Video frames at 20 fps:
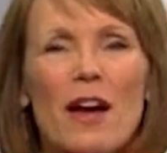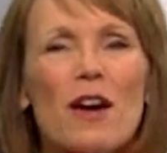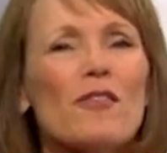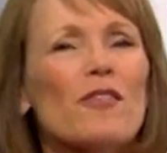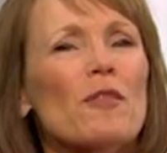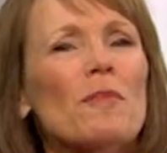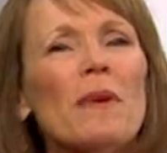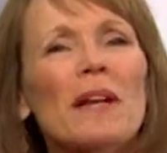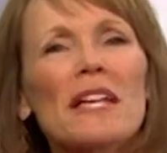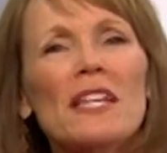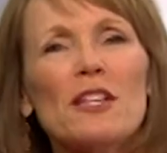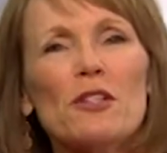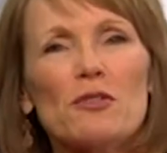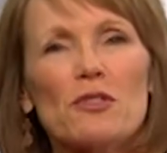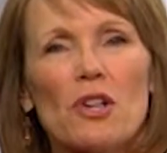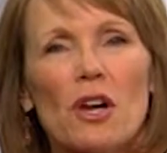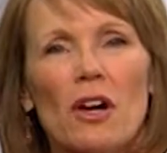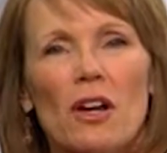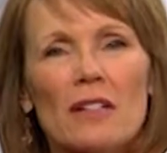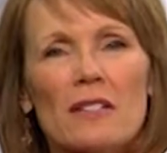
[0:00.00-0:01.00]
For many
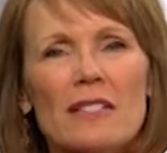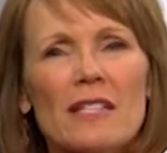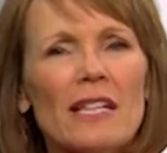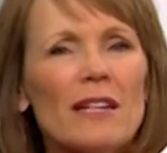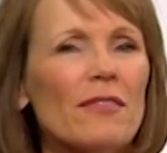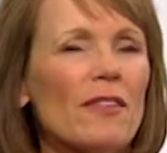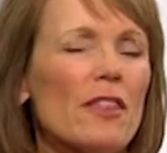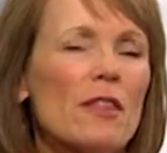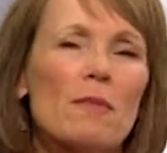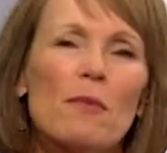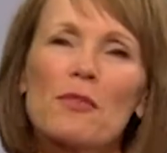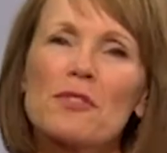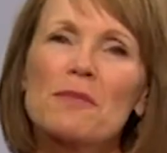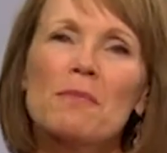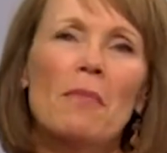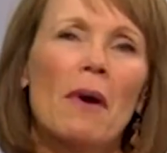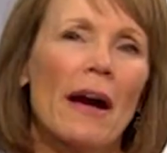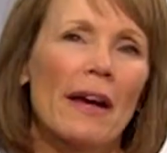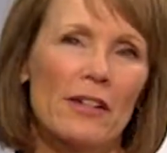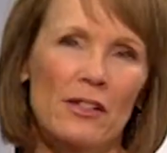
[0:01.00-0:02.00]
Utahns, even the most
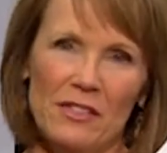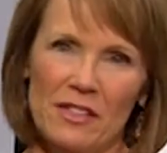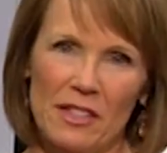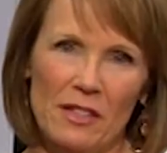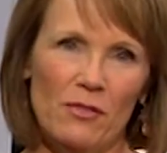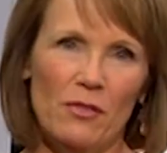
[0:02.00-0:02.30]
minor need